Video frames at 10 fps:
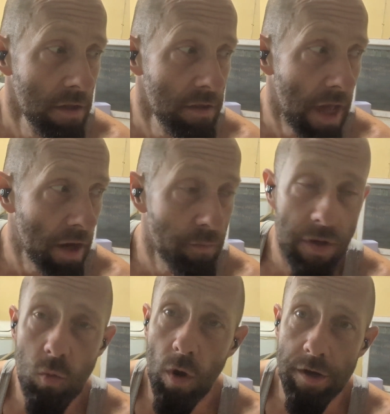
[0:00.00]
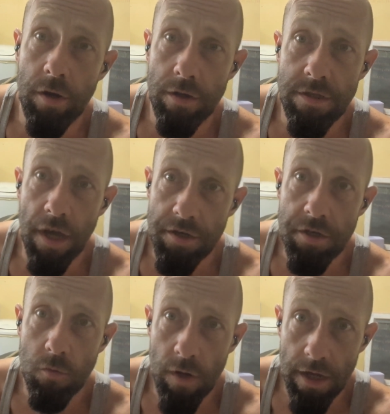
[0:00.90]
that'll be 1 good
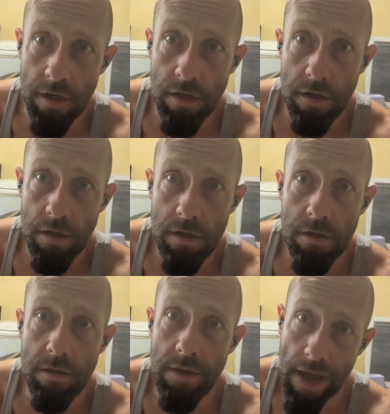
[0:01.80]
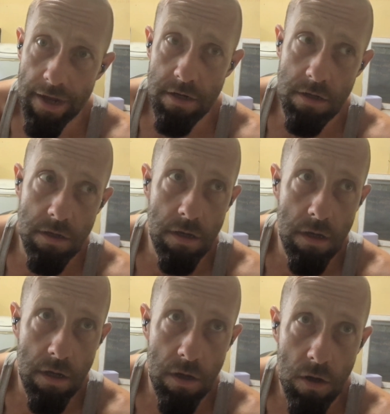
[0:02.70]
session a week. Then,
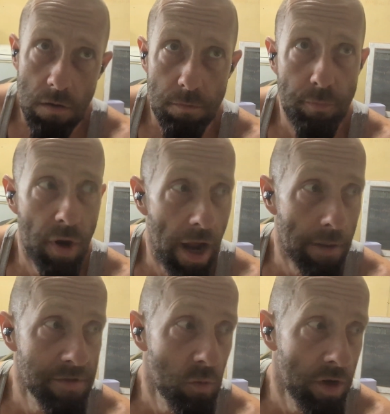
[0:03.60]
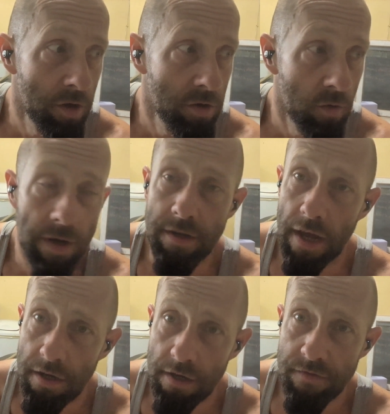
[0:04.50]
perhaps when you're doing
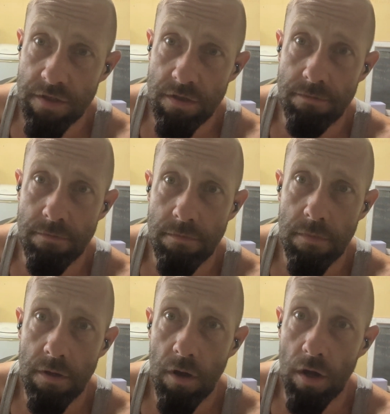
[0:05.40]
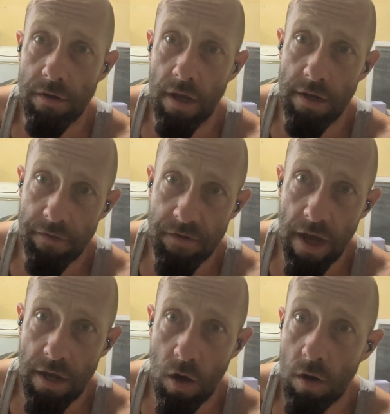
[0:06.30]
deadlifts, on deadlift
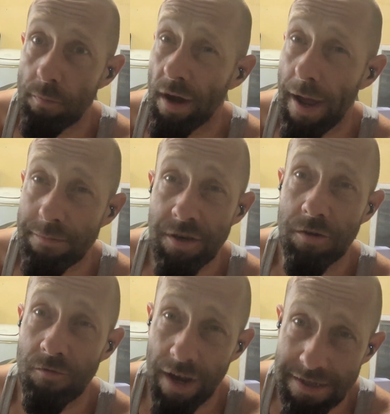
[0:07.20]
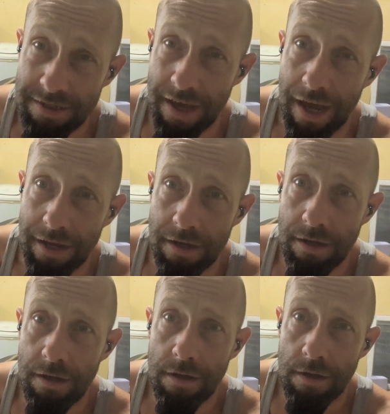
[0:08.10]
day, or perhaps on a rest day,
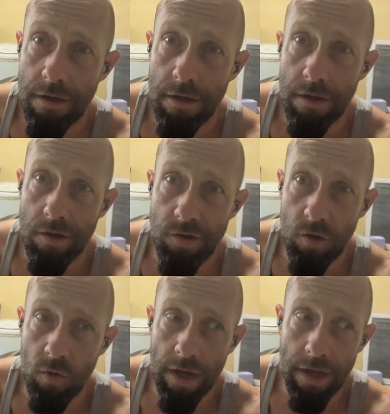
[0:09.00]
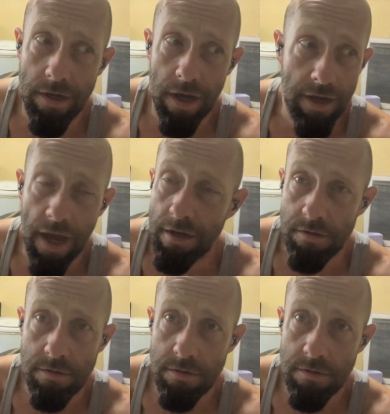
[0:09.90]
do it again,